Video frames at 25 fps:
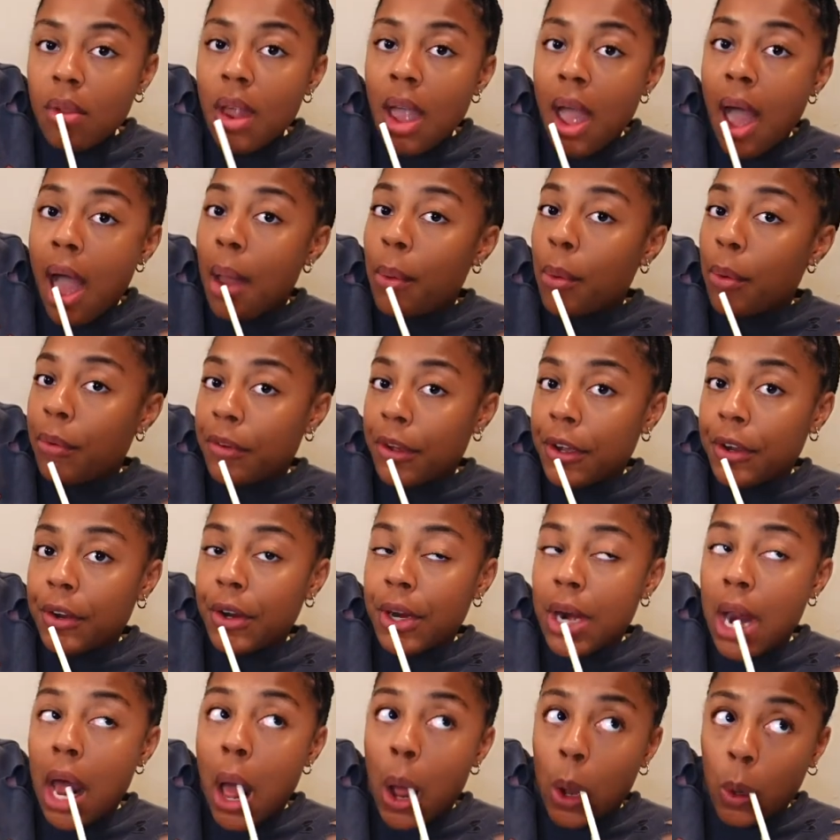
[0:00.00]
I will figure
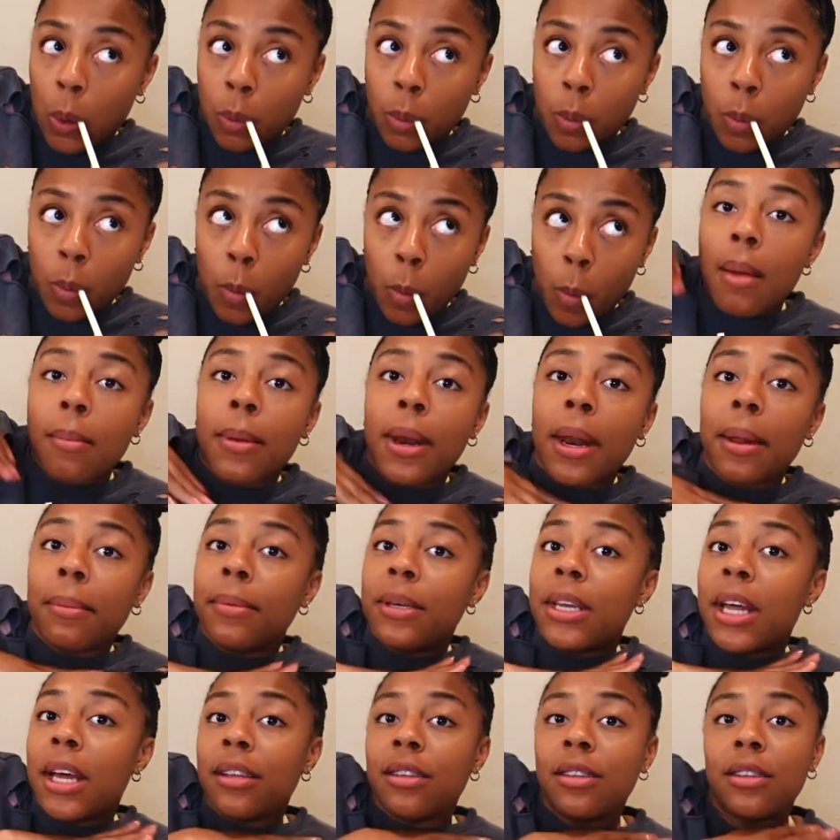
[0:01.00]
it out. But I'm
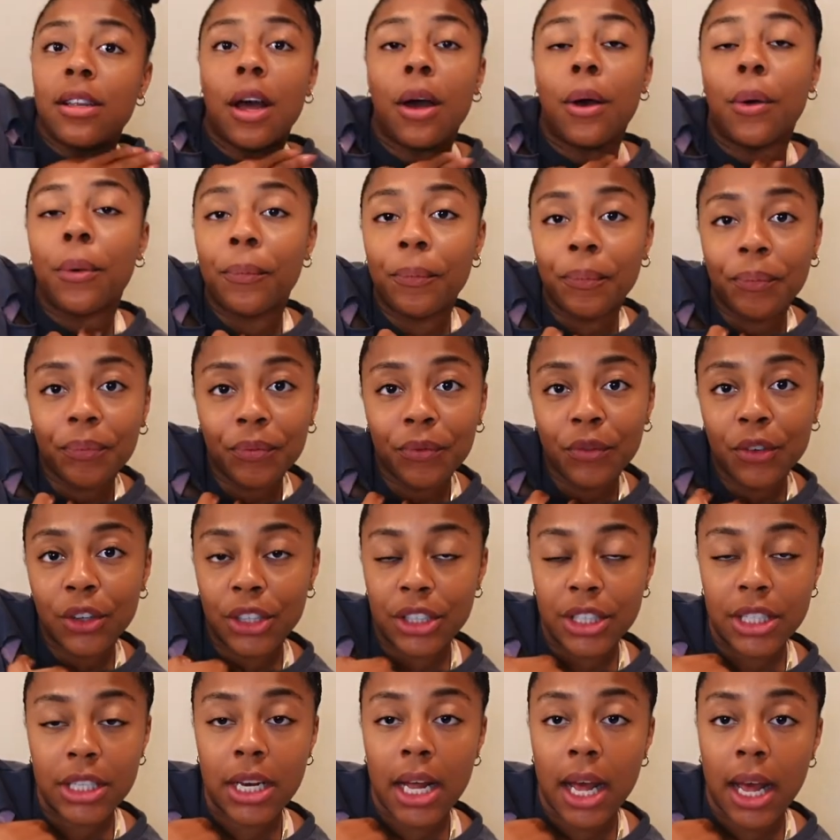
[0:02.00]
donezo for
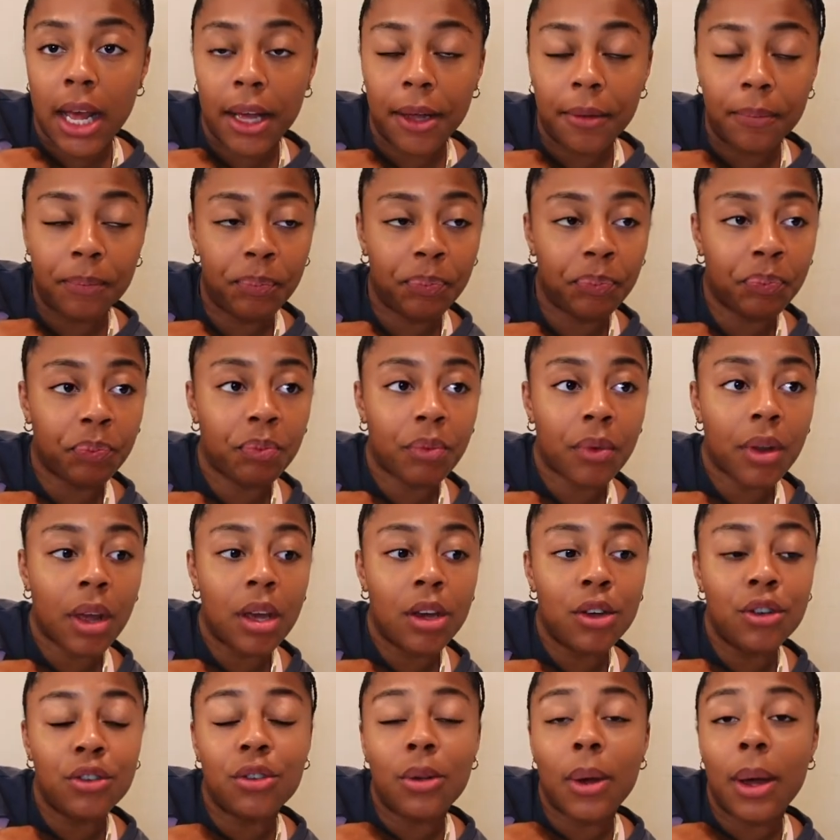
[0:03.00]
tonight.
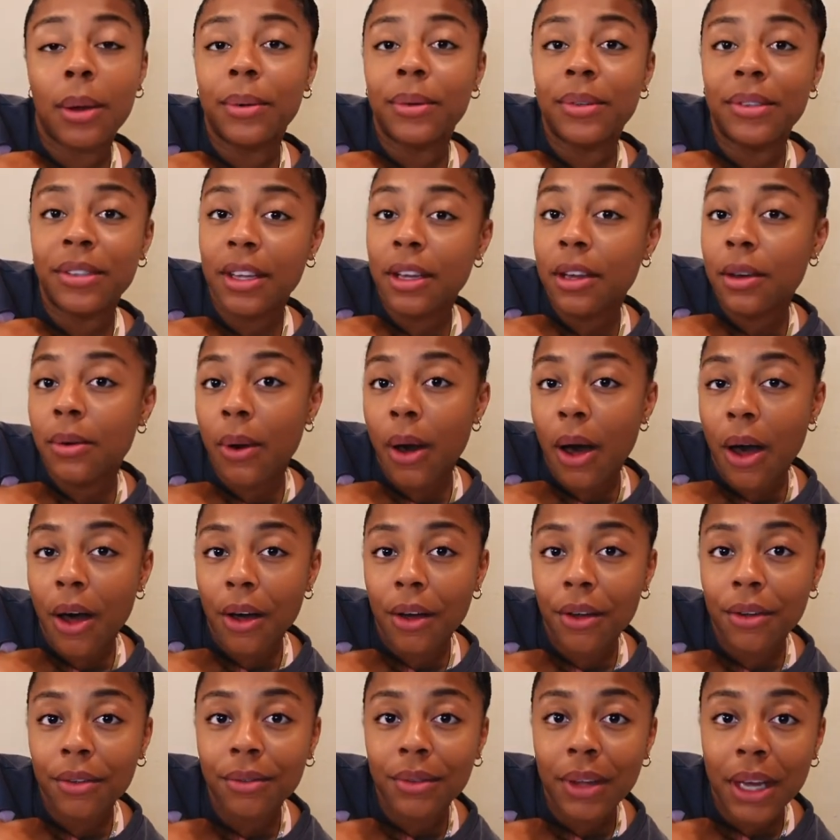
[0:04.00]
So I will see you
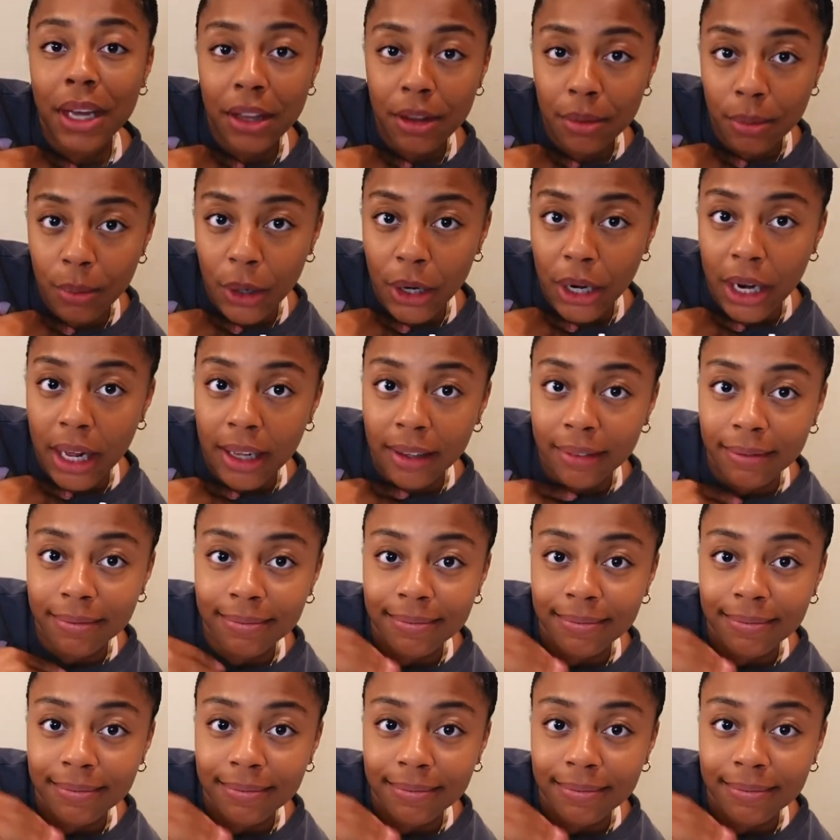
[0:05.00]
all in the morning.